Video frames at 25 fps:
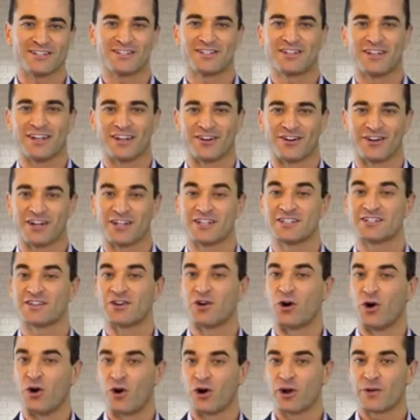engineering
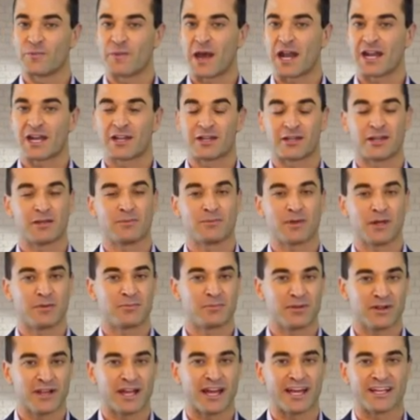to automatically be
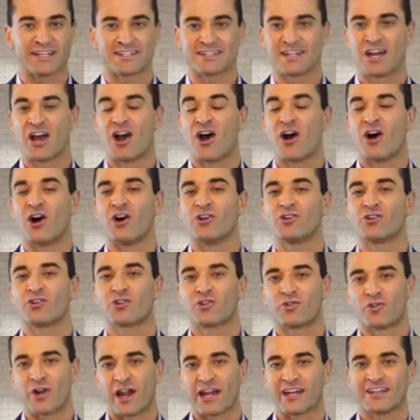placed on
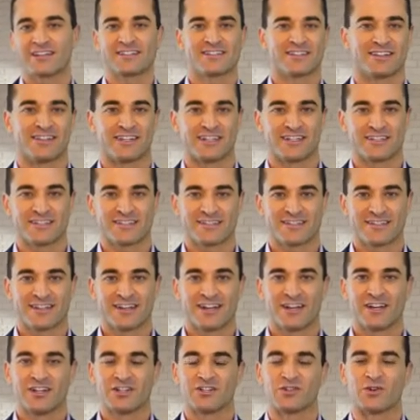Craigslist
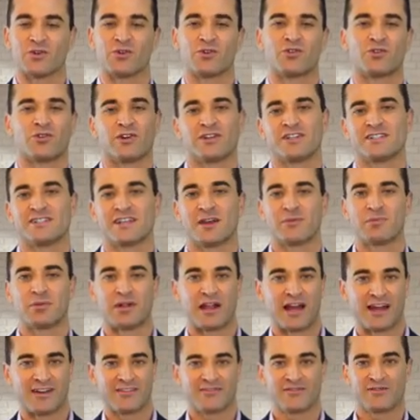to increase their
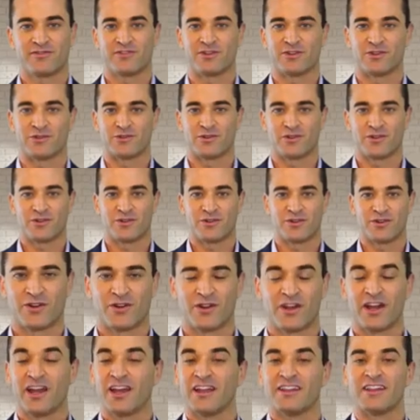playing field.
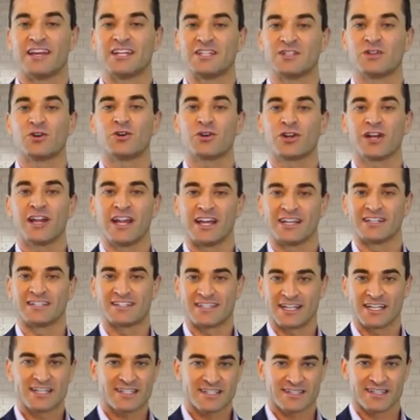They took an
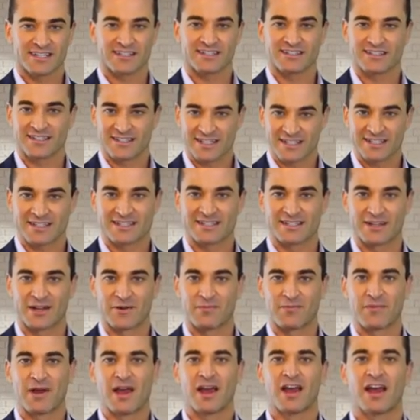existing
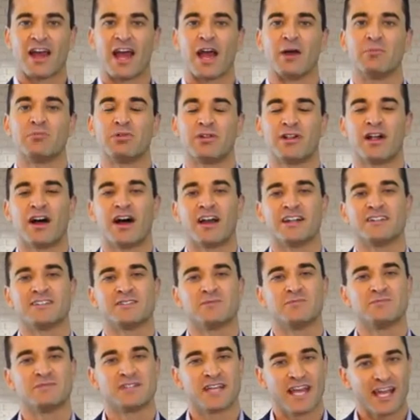system, applied
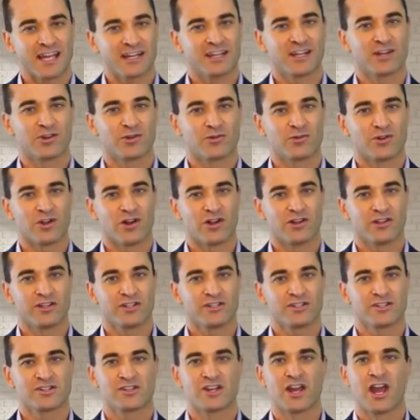some technical
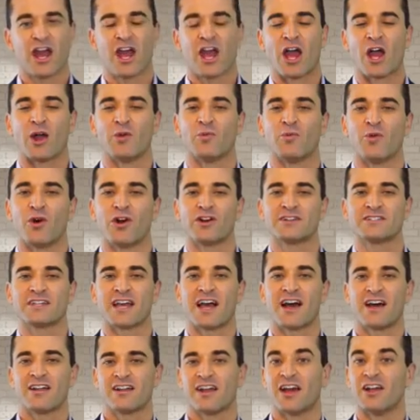knowledge, and worked
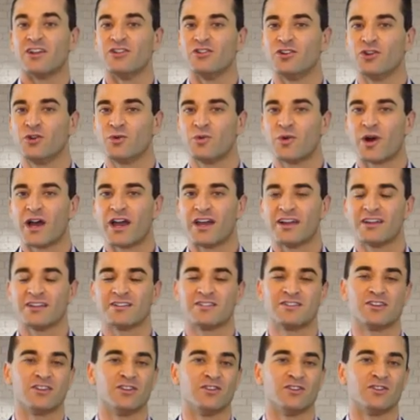out a new way
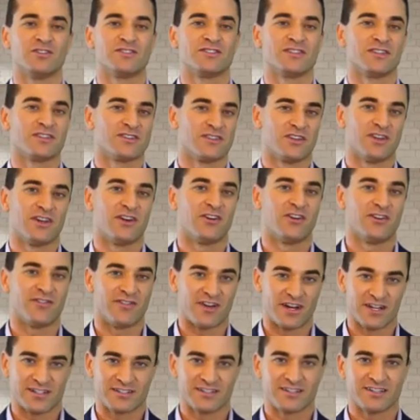to use it to their
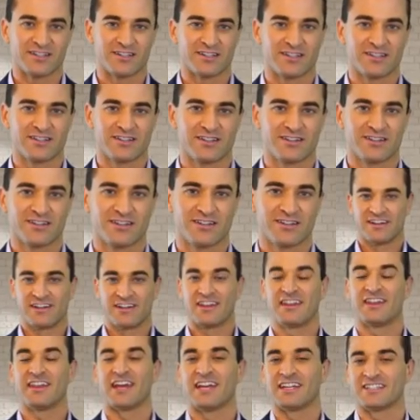advantage.
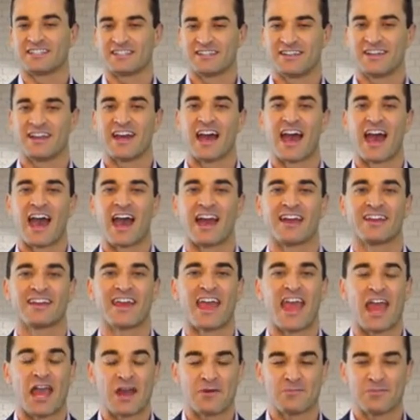Thanks to the hack,
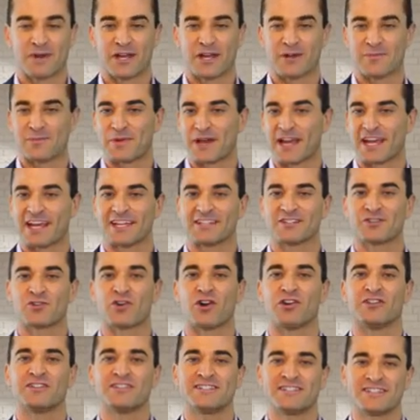Airbnb has
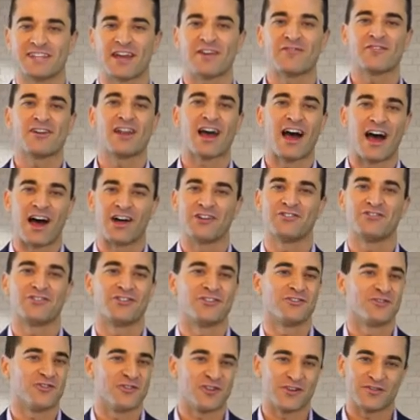grown
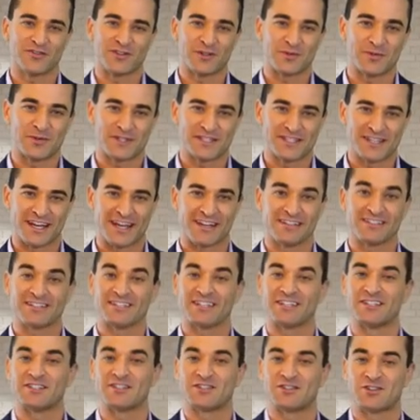750%
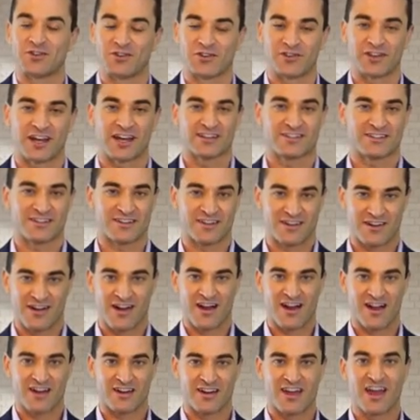since
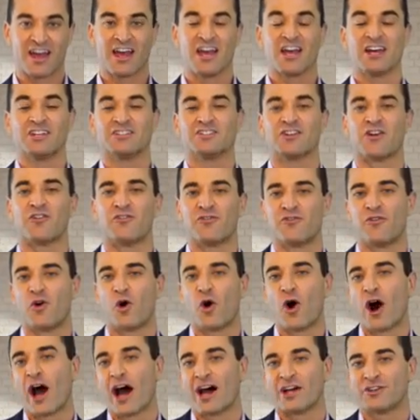2009 to
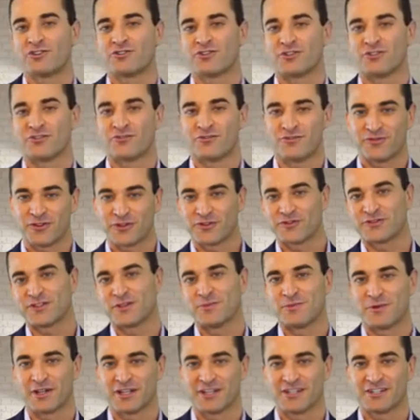
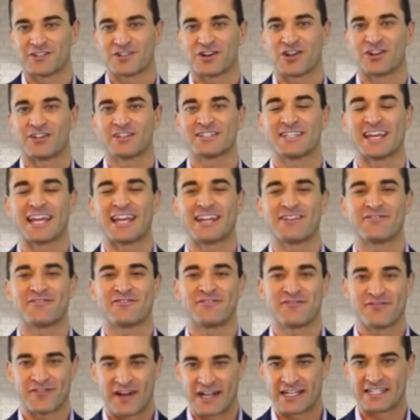$450 million in
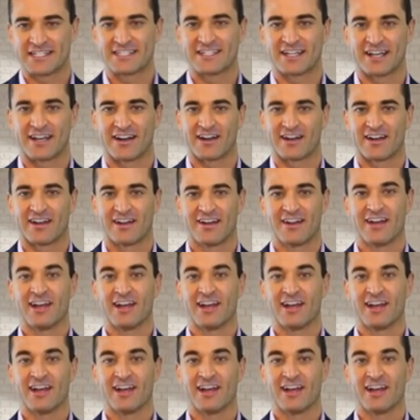funding,